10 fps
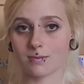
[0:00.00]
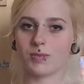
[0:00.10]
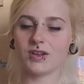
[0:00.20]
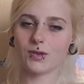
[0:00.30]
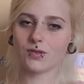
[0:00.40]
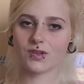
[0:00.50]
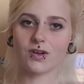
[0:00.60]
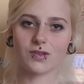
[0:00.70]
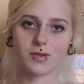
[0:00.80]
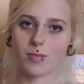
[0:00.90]
but it's also
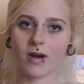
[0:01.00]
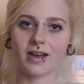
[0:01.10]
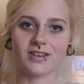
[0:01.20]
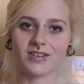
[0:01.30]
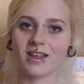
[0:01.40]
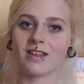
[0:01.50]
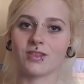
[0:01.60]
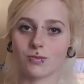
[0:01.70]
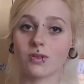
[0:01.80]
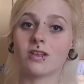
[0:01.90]
no surprise
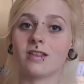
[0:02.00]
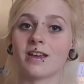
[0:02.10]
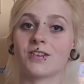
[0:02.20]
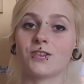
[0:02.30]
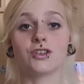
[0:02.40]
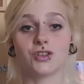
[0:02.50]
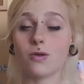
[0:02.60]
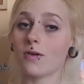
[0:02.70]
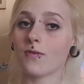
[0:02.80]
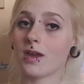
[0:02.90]
that the ruler likes to show
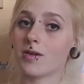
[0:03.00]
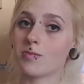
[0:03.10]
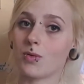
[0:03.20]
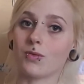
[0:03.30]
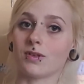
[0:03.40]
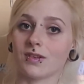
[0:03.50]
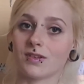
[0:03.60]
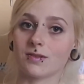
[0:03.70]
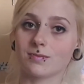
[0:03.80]
off their importance.